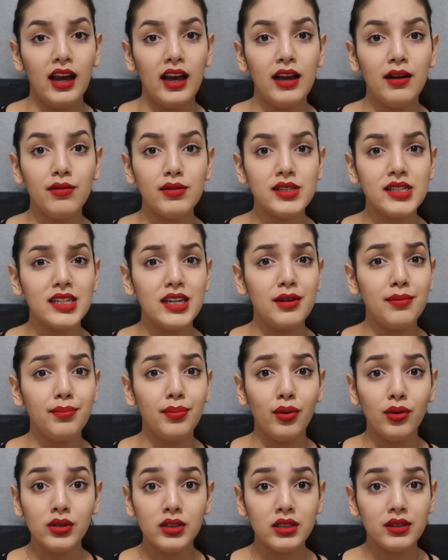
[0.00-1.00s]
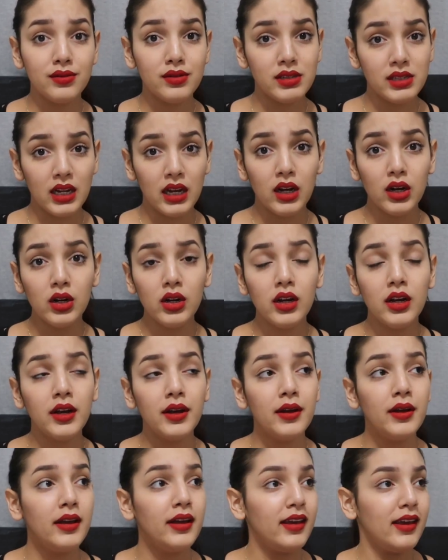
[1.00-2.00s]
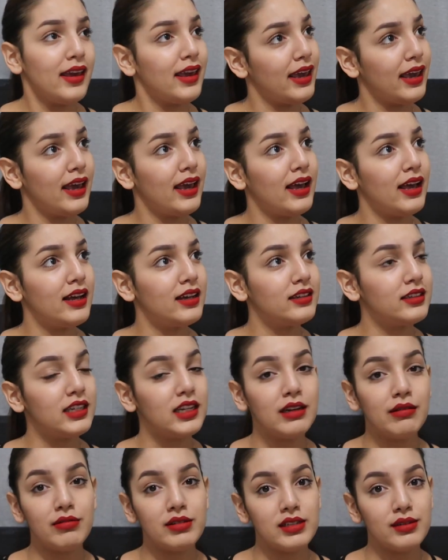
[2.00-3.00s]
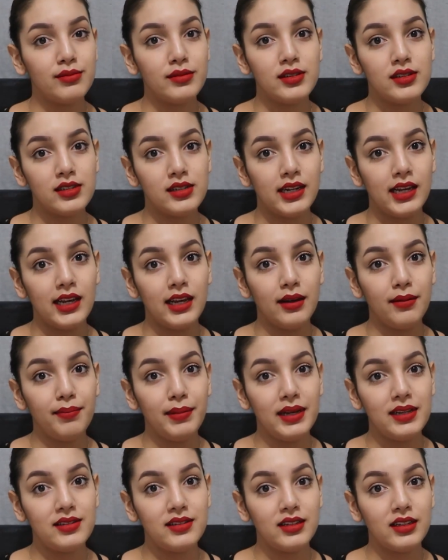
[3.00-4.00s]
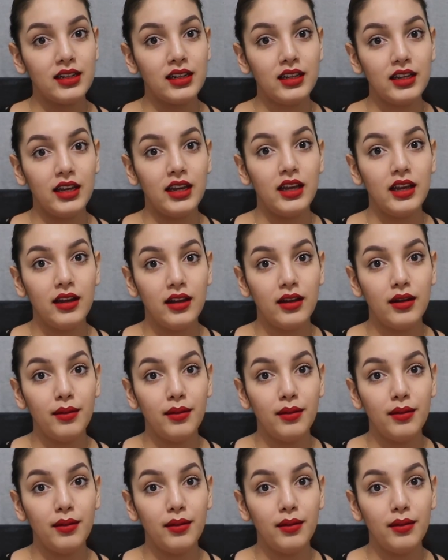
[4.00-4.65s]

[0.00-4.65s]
it was an impulsive sell, and it was a mistake, basically.